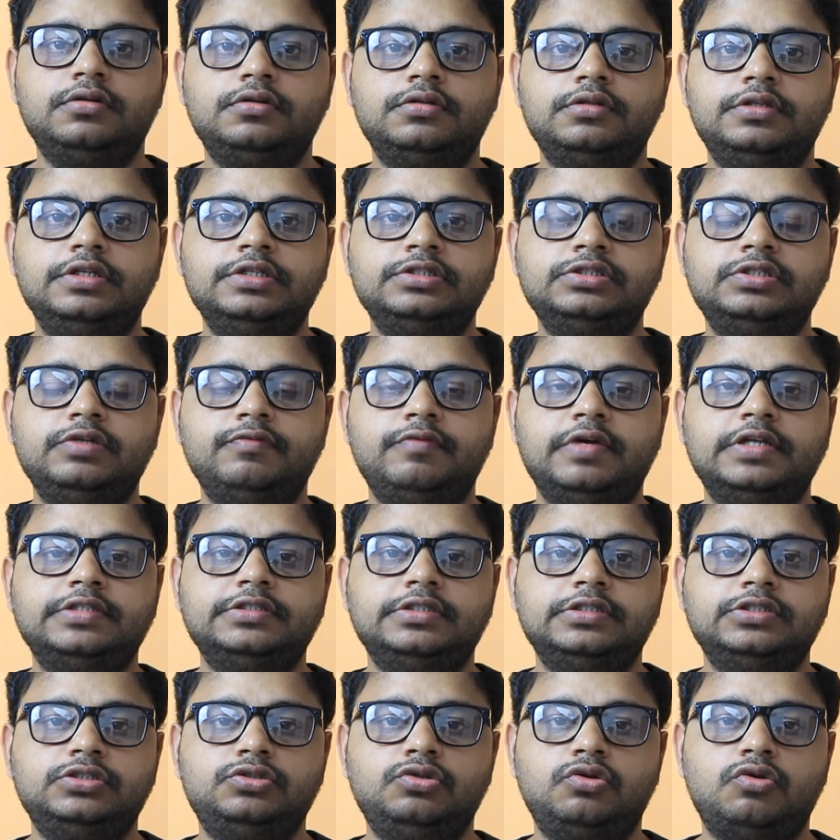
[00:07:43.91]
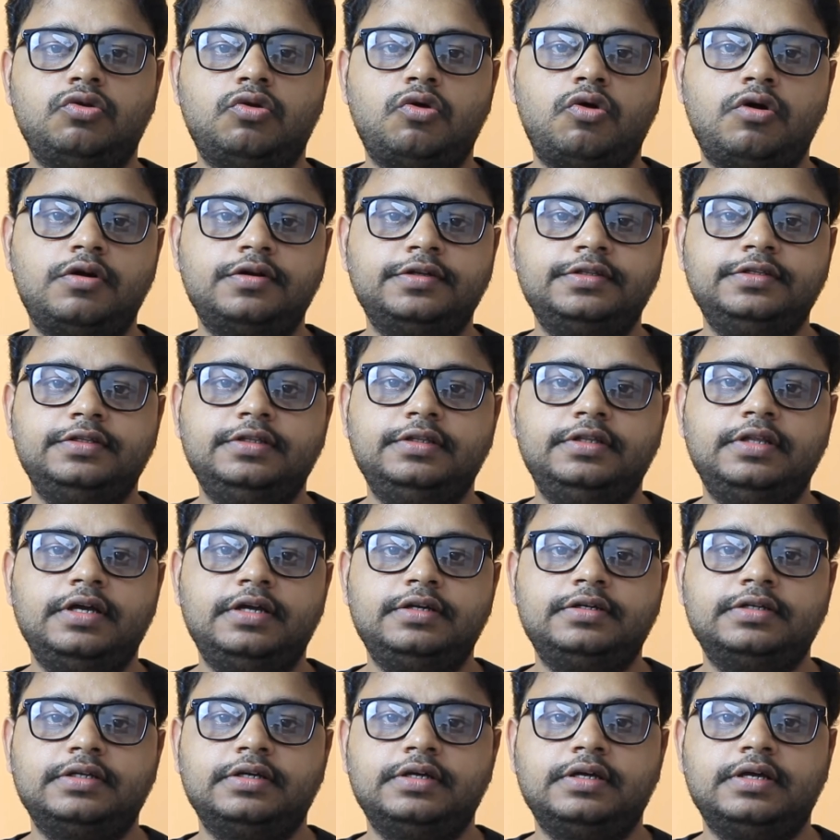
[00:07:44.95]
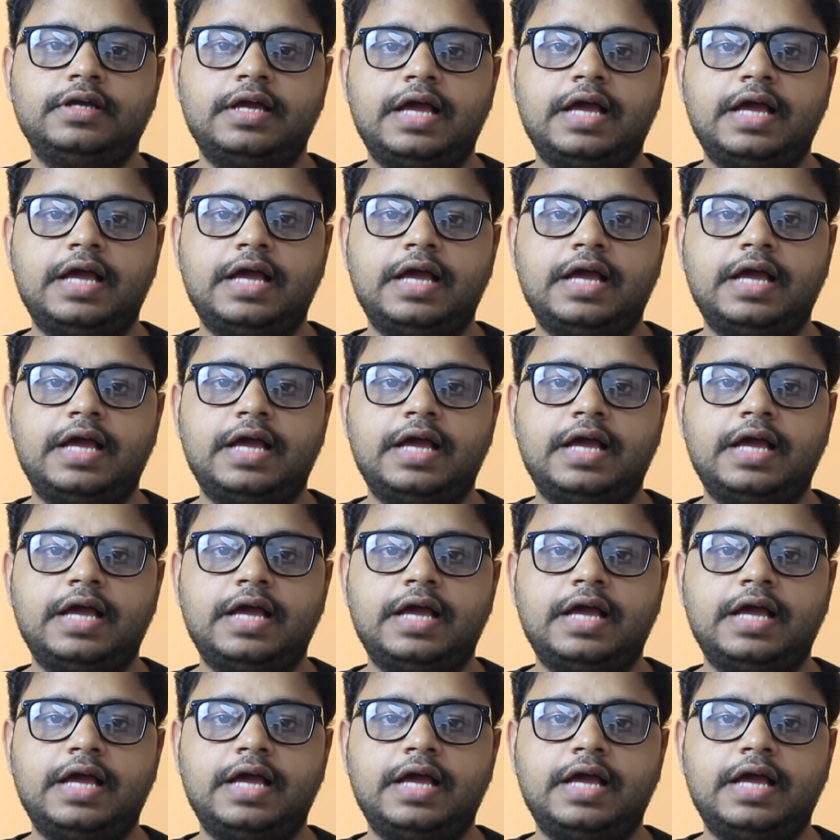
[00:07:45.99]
This device is not that